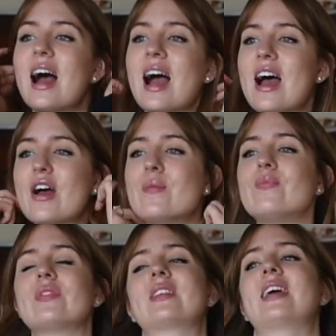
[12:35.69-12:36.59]

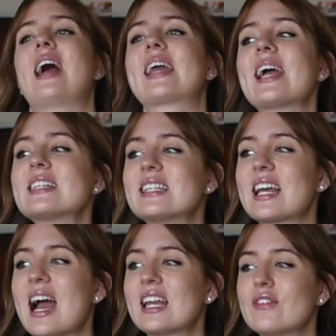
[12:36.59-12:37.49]
I guess
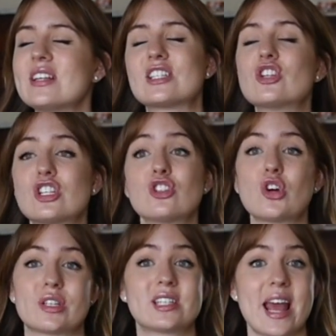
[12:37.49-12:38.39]
it's just
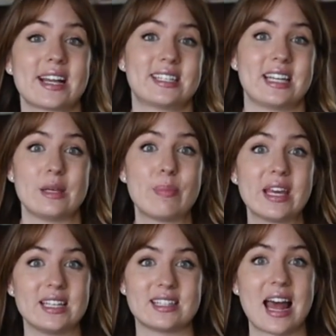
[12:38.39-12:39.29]
not a sexy
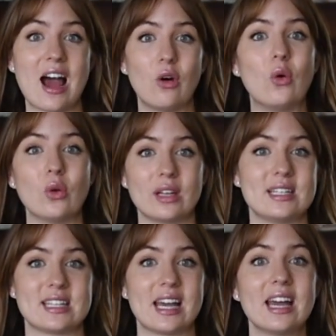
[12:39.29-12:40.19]
piece at all,
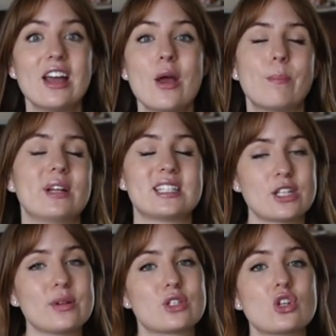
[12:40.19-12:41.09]
is it? But
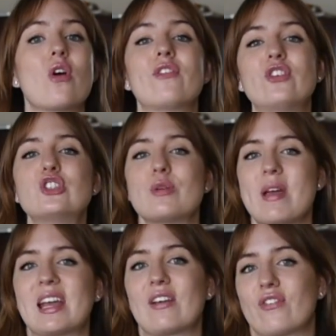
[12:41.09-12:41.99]
it's sort of fun to
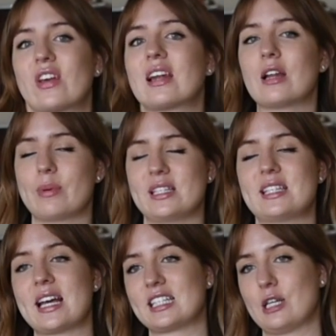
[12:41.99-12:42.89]
make it feel a little bit
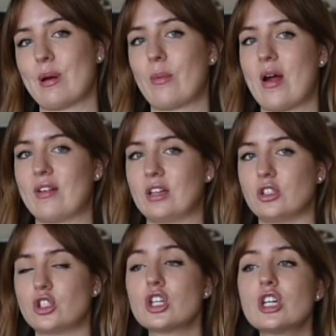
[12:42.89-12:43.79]
sexy by wearing it
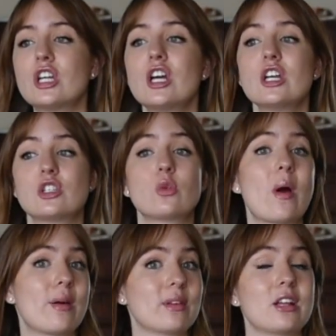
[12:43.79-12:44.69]
undone, to
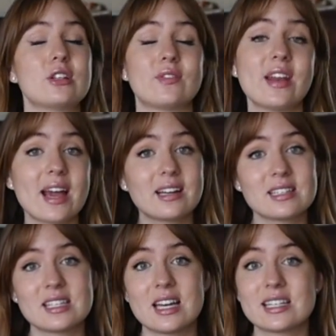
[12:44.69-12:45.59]
wear it with loads of
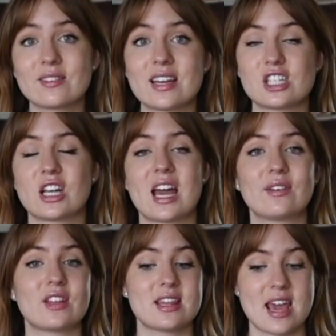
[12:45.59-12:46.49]
necklaces if that's your kind
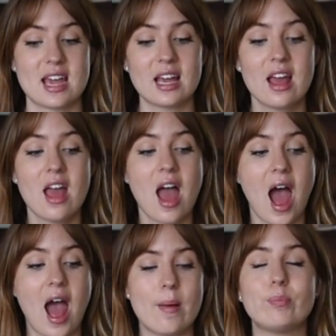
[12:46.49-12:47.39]
of a thing.
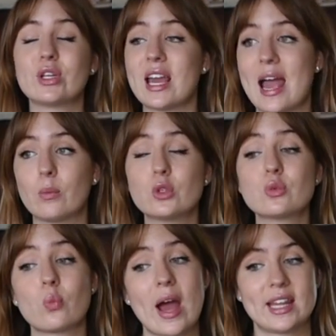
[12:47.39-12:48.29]
But yeah, I
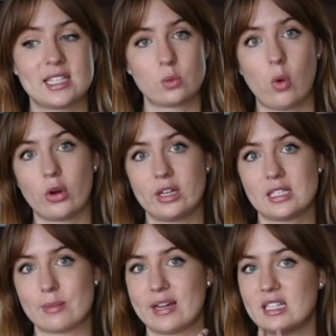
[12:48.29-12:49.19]
wouldn't wear this one in
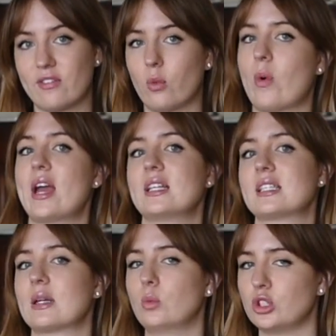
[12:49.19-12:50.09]
as many different
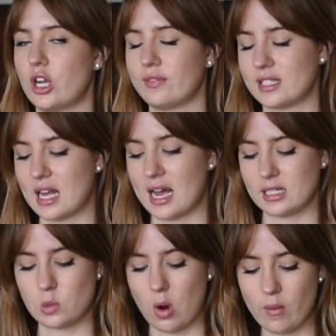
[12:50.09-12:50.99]
ways as I would an
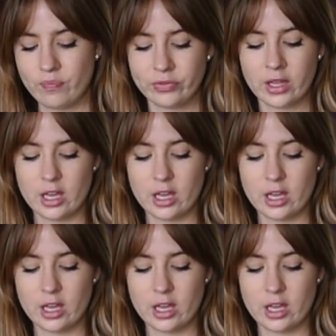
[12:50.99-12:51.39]
oversized one.